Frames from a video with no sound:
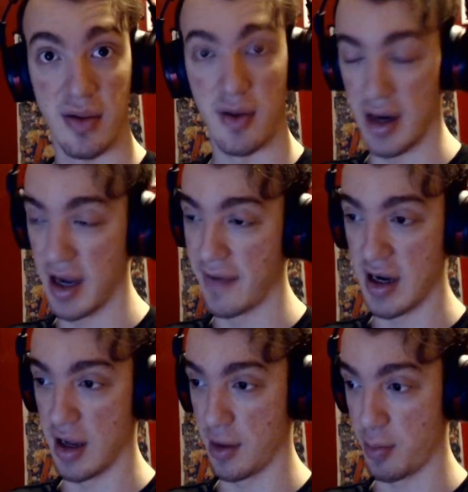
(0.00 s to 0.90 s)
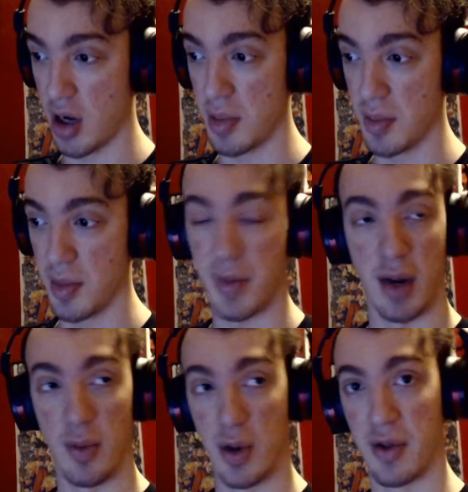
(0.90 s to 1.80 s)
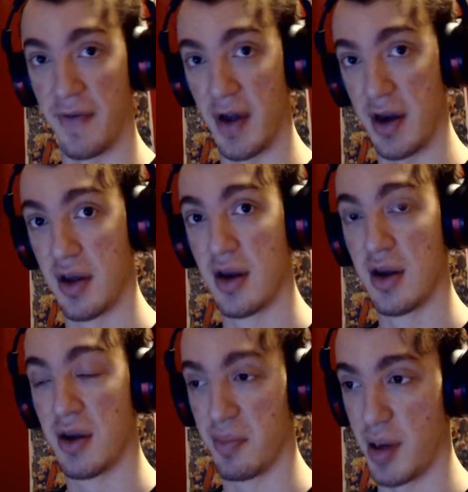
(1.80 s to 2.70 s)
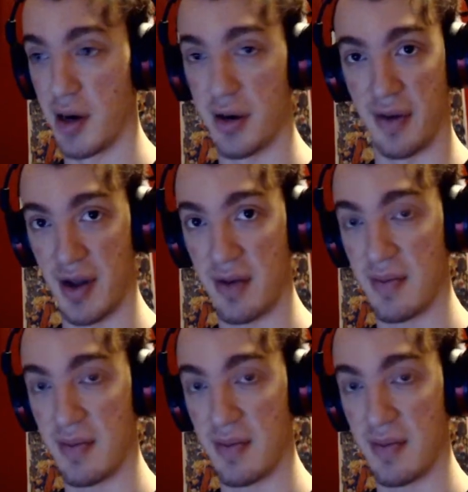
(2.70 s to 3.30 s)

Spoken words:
I think it has problems, but I will defend parts of it.